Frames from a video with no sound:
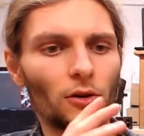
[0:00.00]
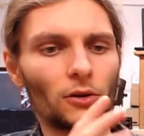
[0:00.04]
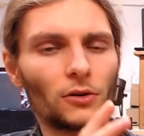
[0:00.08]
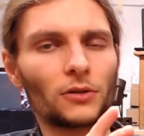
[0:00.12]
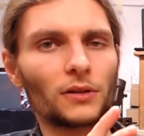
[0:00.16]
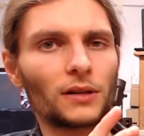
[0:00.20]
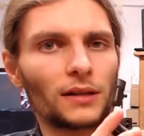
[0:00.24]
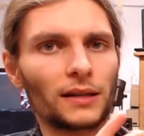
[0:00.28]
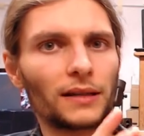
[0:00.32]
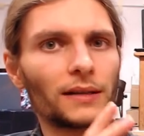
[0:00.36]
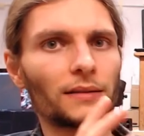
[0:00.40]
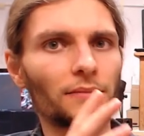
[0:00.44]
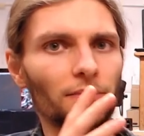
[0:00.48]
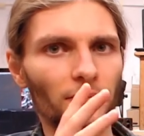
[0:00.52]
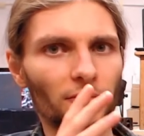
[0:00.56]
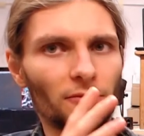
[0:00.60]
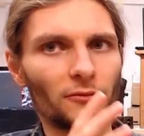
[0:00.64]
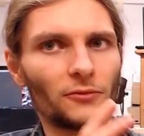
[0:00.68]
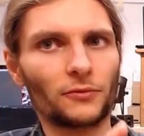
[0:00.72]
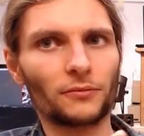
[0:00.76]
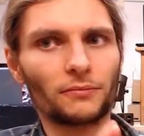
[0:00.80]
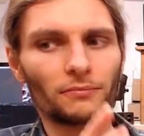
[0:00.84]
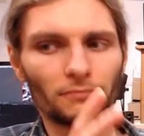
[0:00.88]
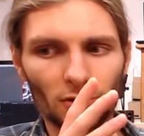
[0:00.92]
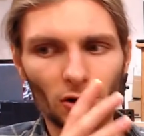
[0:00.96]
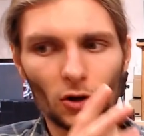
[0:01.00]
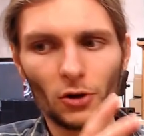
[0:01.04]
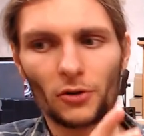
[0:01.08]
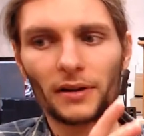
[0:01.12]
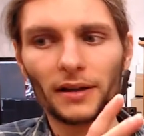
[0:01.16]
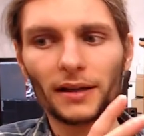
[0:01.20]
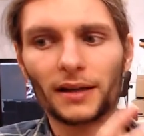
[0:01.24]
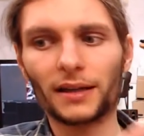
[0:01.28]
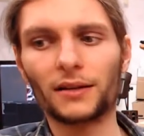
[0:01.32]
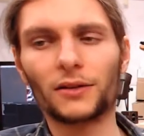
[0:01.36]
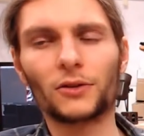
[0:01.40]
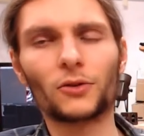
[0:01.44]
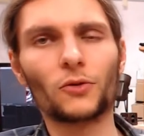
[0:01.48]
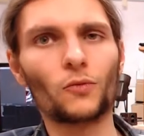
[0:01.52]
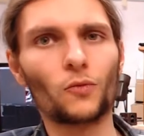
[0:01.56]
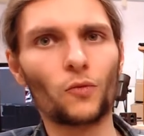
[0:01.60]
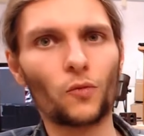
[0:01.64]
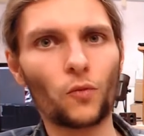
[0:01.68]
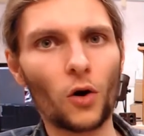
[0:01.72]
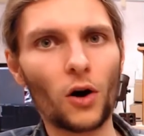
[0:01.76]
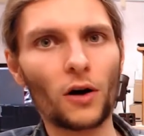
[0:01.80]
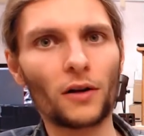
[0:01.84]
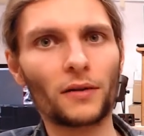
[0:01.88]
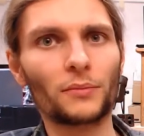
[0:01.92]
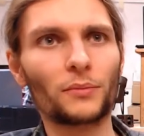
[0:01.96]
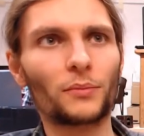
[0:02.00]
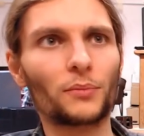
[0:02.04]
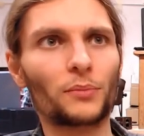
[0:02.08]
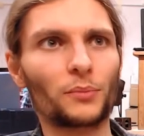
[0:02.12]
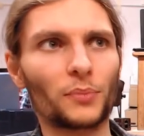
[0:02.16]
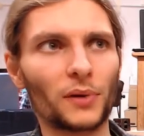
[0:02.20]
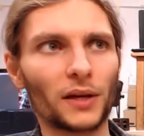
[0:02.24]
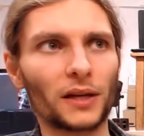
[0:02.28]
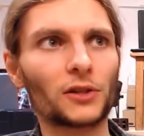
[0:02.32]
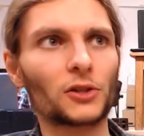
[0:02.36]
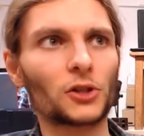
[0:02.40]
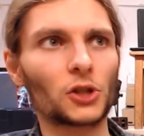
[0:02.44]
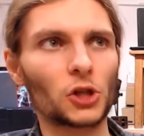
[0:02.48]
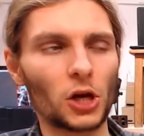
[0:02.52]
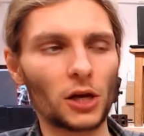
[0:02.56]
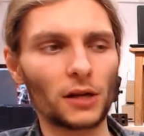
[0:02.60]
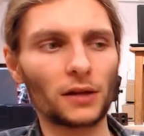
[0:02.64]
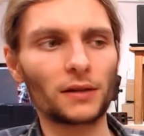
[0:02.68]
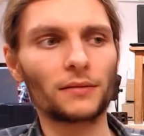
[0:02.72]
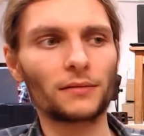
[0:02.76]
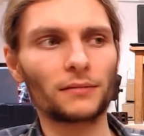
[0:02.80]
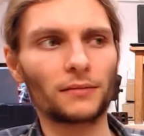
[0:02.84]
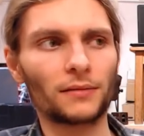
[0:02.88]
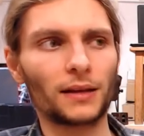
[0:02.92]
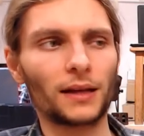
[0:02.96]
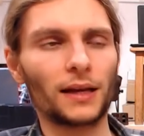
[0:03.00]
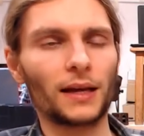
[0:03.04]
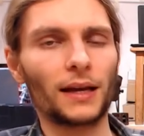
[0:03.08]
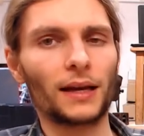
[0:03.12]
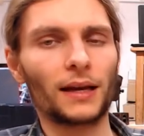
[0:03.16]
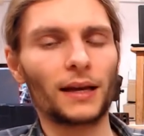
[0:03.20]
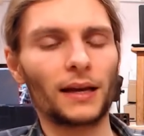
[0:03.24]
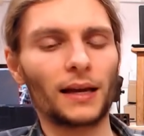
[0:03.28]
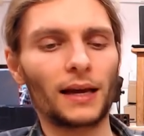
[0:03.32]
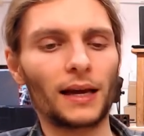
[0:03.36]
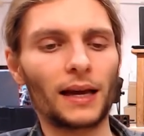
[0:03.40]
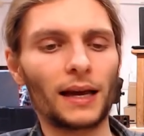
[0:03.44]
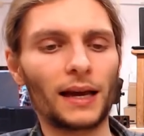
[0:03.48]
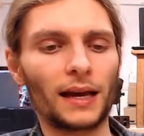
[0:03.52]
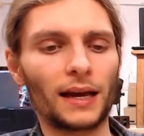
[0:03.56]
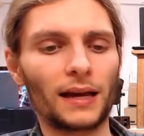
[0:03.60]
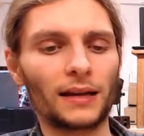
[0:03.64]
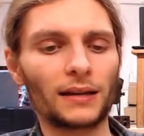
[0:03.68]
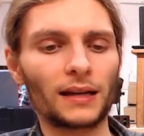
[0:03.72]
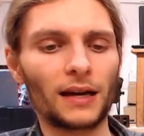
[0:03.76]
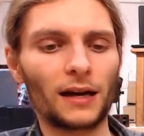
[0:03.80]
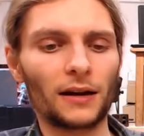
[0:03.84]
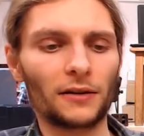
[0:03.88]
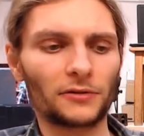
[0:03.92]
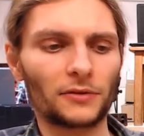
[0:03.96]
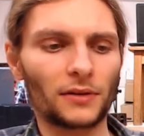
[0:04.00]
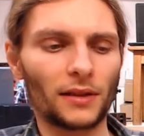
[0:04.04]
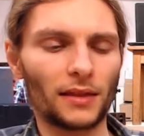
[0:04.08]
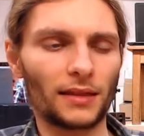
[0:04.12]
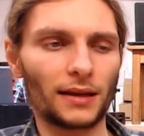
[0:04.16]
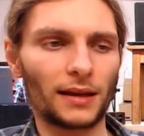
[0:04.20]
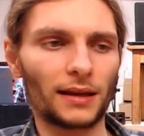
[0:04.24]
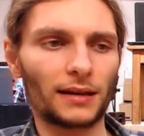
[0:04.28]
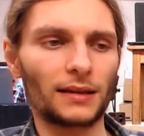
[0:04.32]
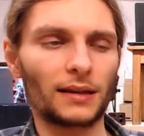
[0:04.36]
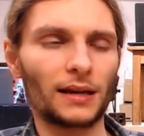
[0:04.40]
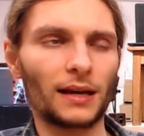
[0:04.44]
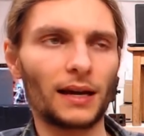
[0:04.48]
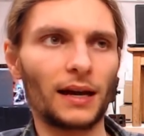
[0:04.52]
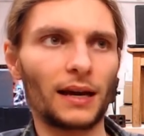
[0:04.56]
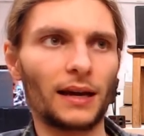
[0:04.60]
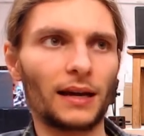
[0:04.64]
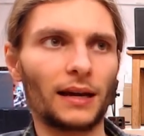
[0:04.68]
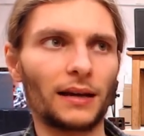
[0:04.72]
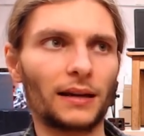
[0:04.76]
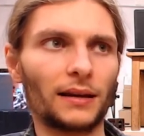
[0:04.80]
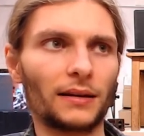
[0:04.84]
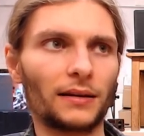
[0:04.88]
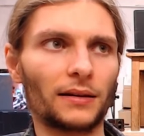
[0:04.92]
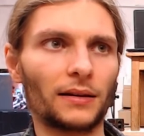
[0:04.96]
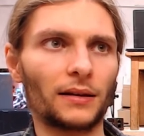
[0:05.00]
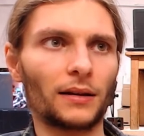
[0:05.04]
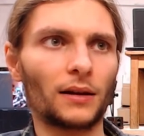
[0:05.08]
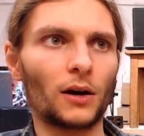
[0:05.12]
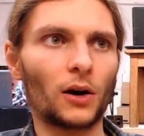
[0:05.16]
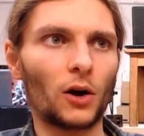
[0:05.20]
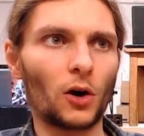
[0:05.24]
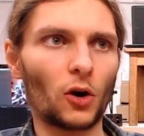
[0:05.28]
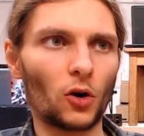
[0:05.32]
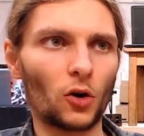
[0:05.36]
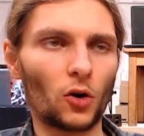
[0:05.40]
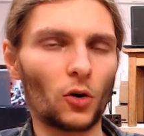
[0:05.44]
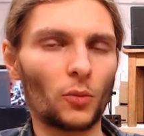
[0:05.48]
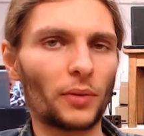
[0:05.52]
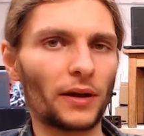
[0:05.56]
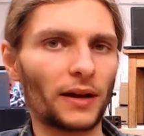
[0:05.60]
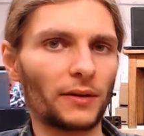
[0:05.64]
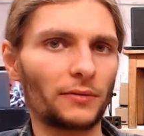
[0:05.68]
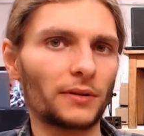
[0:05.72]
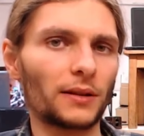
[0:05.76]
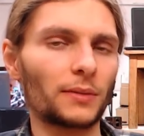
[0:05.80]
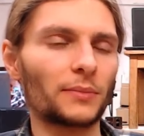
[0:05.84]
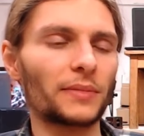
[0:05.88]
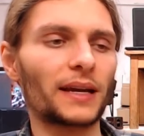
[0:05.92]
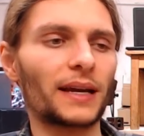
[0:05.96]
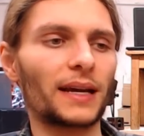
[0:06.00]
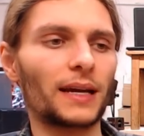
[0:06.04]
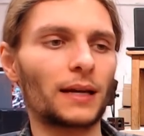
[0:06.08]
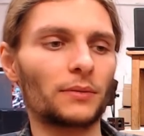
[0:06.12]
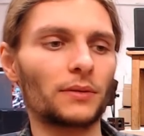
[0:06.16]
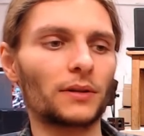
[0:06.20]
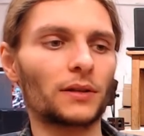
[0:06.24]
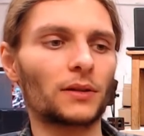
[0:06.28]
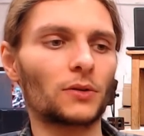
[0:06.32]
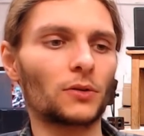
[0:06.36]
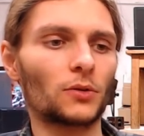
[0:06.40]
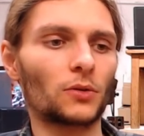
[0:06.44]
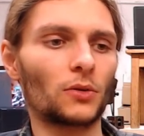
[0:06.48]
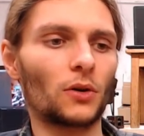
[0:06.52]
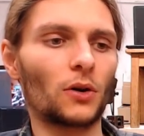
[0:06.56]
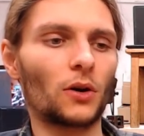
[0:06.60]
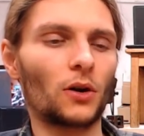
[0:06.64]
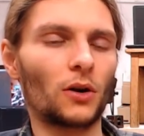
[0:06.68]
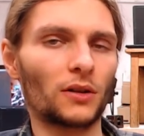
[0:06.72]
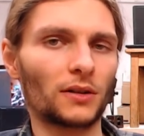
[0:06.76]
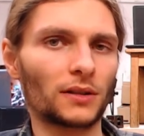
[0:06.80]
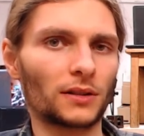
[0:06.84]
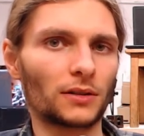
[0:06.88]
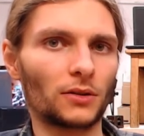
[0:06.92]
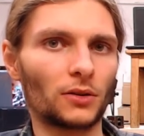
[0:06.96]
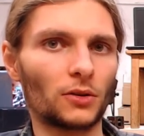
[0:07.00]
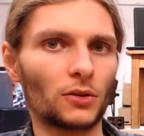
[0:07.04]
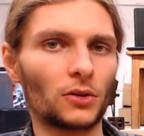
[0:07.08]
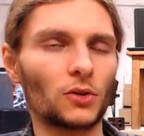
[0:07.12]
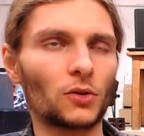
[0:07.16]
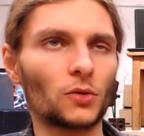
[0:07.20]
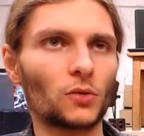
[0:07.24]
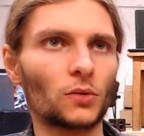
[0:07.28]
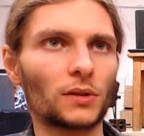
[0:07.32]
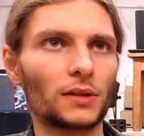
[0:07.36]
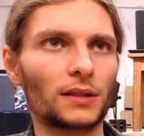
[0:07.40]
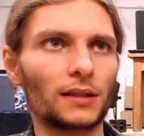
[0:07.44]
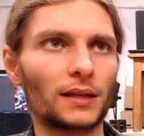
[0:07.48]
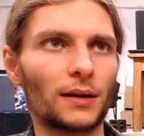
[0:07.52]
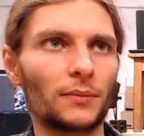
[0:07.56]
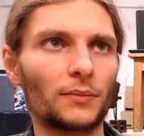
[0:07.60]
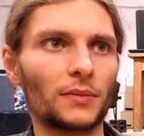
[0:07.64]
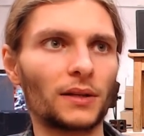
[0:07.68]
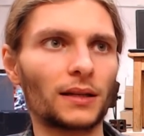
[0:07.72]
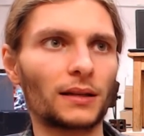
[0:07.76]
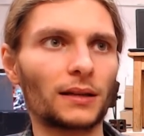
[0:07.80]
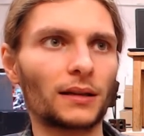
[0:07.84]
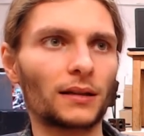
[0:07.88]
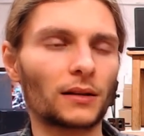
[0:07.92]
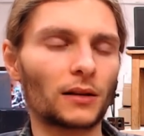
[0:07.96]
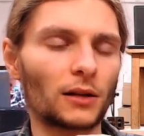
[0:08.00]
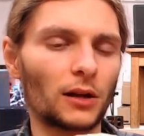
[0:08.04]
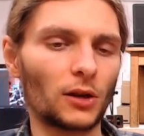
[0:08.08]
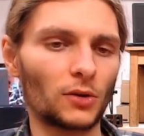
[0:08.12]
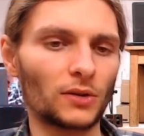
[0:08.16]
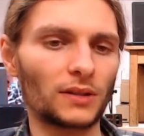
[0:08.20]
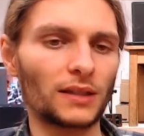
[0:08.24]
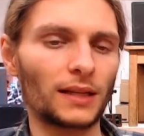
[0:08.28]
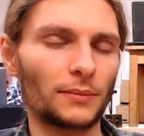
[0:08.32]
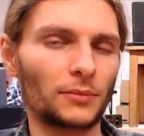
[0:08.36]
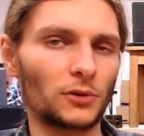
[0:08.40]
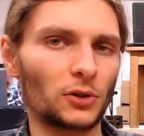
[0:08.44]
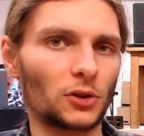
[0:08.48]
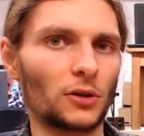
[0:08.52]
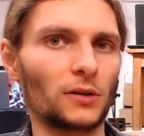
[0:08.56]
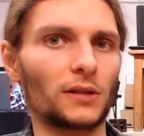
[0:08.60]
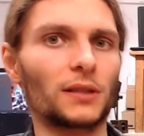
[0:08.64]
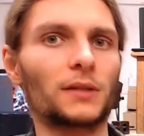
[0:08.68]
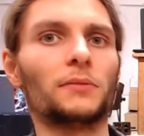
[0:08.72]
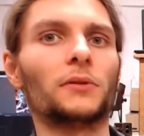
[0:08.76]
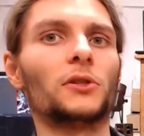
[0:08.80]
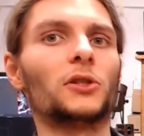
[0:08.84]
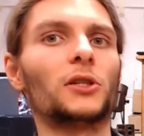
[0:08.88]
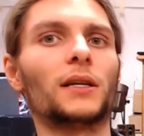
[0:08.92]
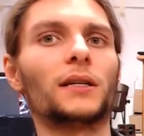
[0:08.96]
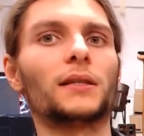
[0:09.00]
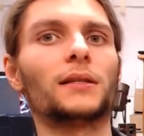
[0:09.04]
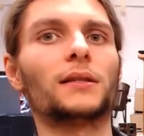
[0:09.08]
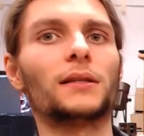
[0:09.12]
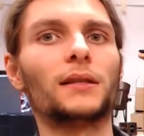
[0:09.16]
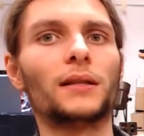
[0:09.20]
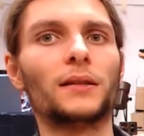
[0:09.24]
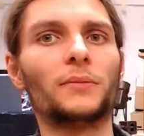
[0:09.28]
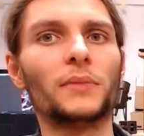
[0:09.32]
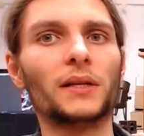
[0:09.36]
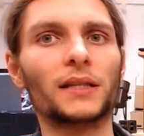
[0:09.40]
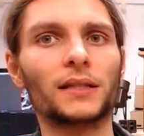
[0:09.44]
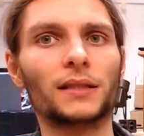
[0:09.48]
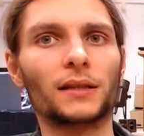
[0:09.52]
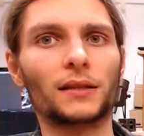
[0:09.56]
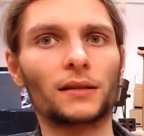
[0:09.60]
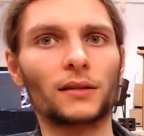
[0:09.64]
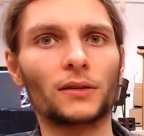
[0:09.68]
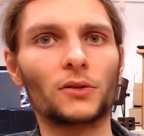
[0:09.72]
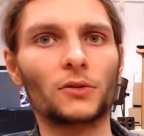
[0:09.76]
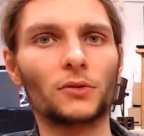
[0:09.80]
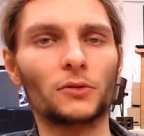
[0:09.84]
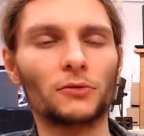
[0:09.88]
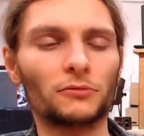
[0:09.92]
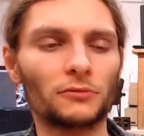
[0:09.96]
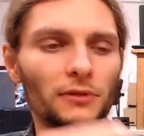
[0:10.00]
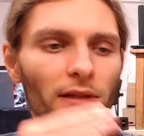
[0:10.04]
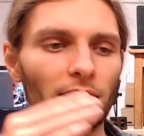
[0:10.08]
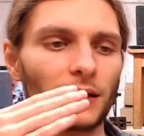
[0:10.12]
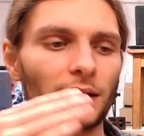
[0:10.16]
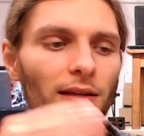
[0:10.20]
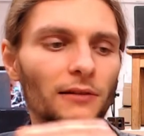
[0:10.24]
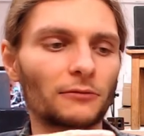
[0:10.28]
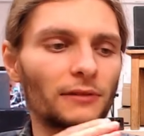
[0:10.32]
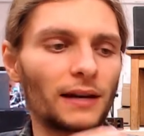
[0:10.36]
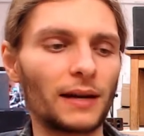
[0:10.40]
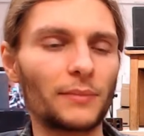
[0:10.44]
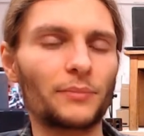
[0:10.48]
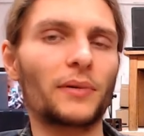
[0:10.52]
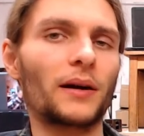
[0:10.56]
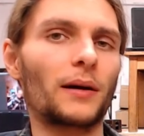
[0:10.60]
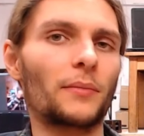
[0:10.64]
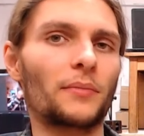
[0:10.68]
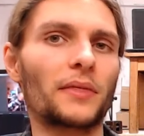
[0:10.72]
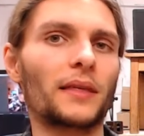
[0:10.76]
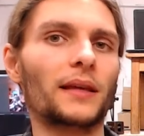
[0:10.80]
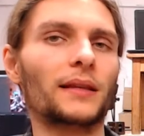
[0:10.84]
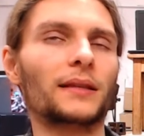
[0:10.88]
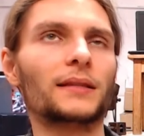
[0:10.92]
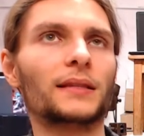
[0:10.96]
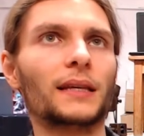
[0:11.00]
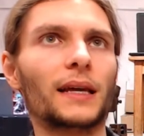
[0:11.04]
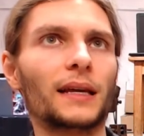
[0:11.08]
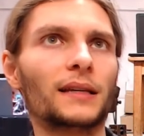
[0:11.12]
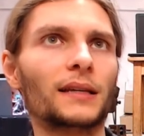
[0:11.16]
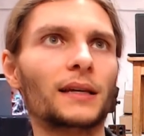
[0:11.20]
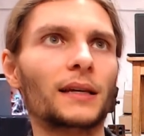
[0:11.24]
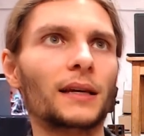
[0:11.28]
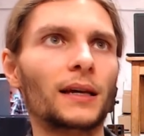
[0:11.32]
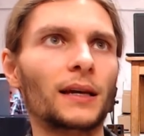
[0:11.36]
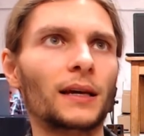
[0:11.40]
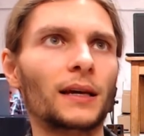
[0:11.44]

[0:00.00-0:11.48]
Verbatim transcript: only going into one big shot. And after that, I hope I will be able to also do some little close-up shots which are still missing to really wrap up that set.